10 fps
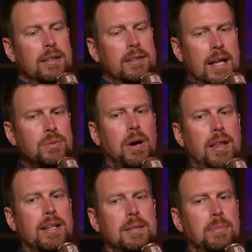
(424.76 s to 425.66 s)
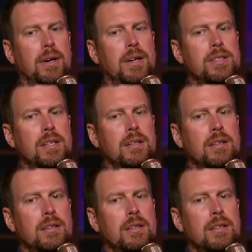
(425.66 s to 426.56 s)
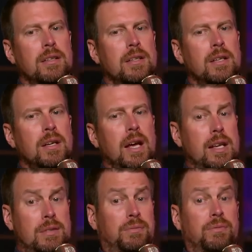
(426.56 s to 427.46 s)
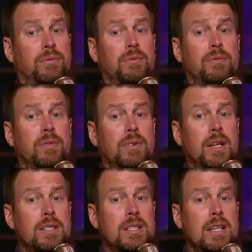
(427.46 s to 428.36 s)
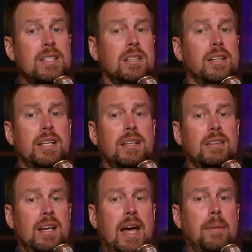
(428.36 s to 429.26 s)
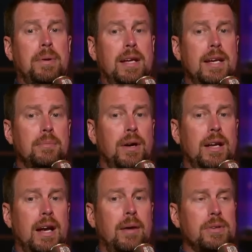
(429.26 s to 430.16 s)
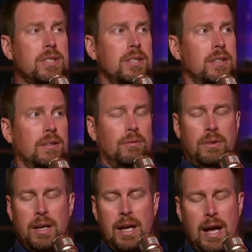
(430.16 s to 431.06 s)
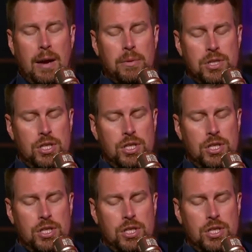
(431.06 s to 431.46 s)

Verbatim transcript: that's why that's embarrassing. And it's easily can happen to anybody. And absolutely. And I was